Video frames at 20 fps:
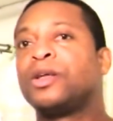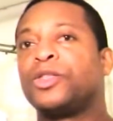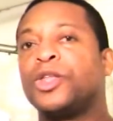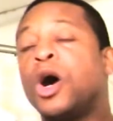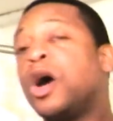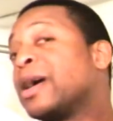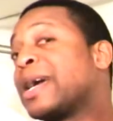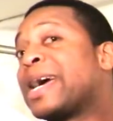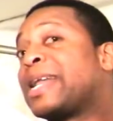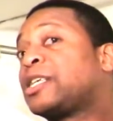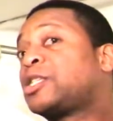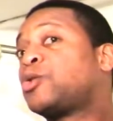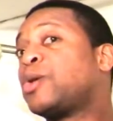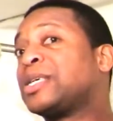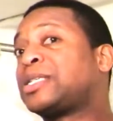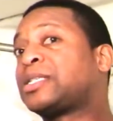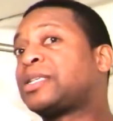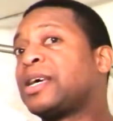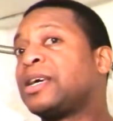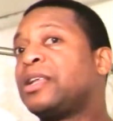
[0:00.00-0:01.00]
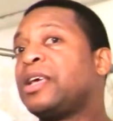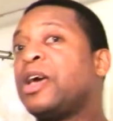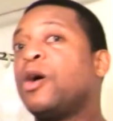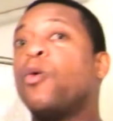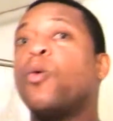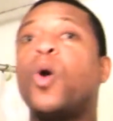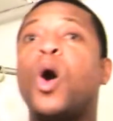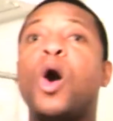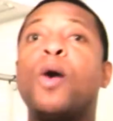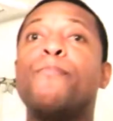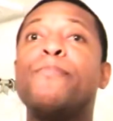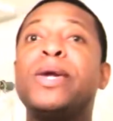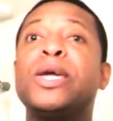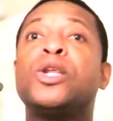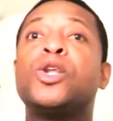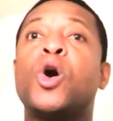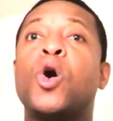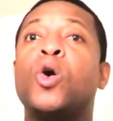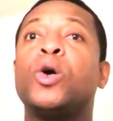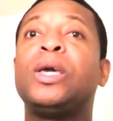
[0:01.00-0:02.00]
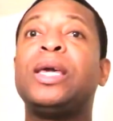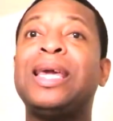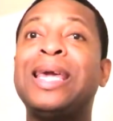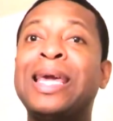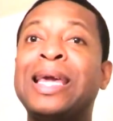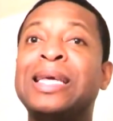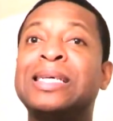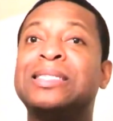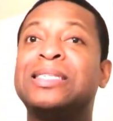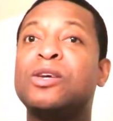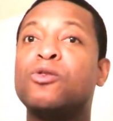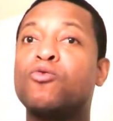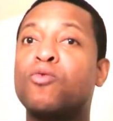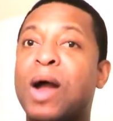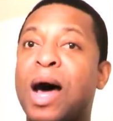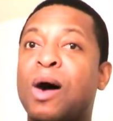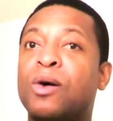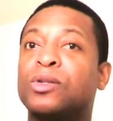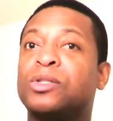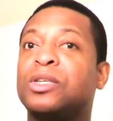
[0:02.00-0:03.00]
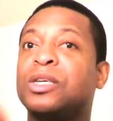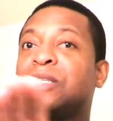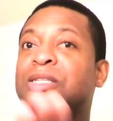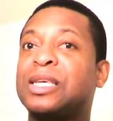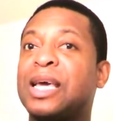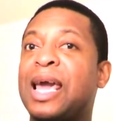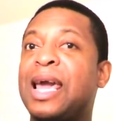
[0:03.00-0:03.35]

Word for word: Don't get it twisted. It won't be no easy route to